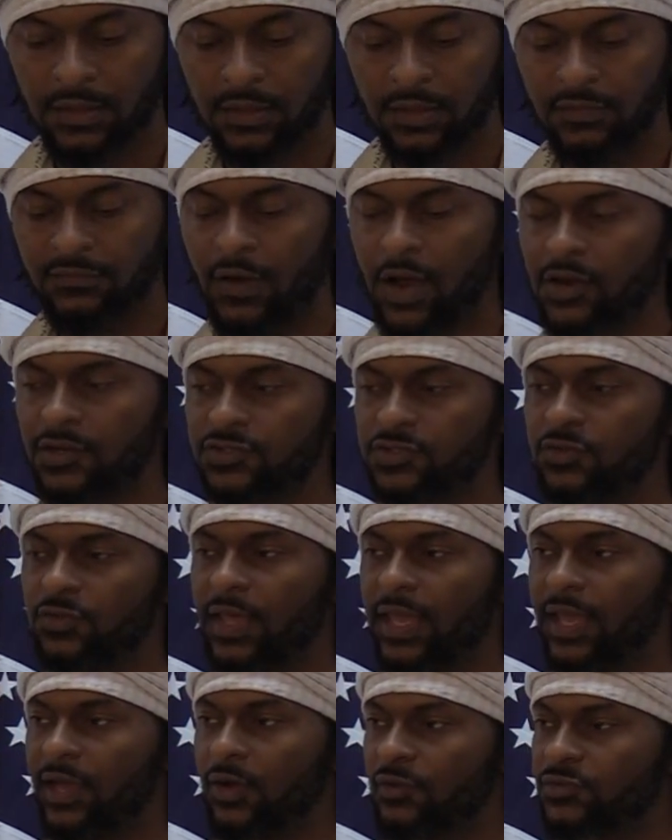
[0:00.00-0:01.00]
Give honors to
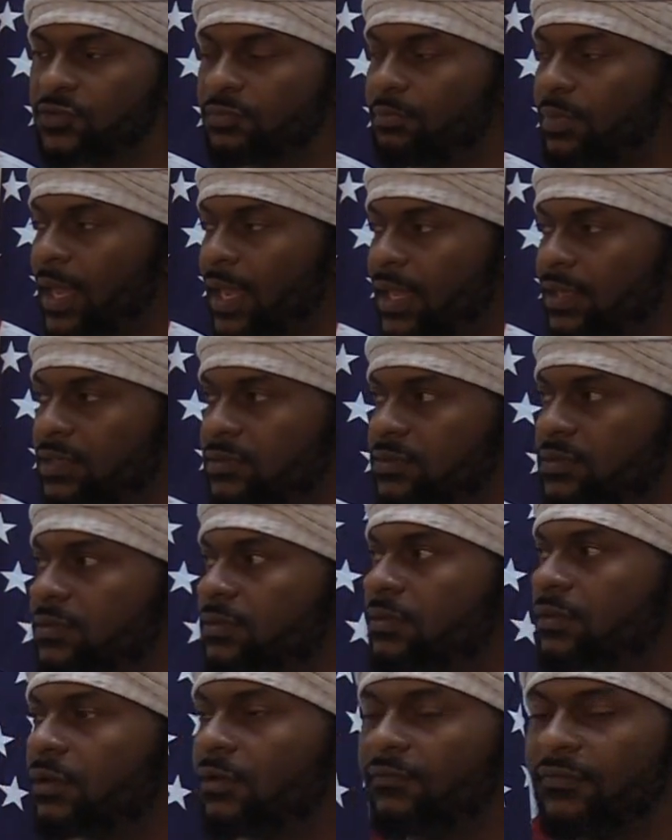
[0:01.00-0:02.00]
the L's and Bays
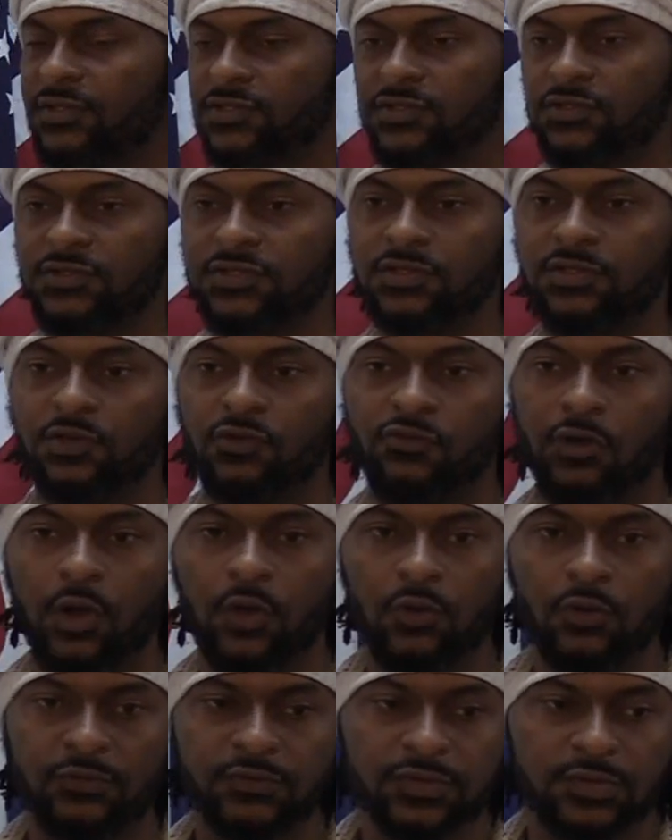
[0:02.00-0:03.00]
and our visitors in the
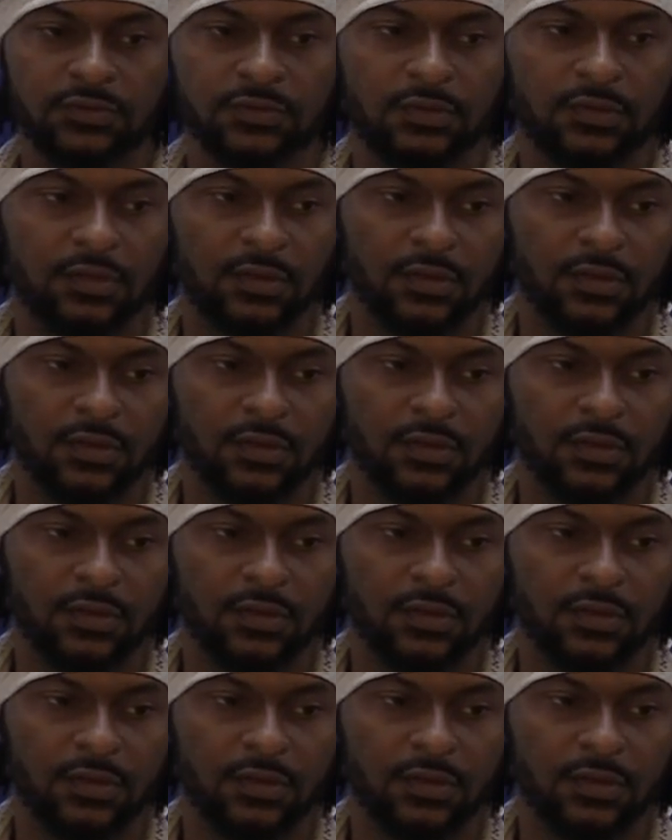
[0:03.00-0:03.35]
groves.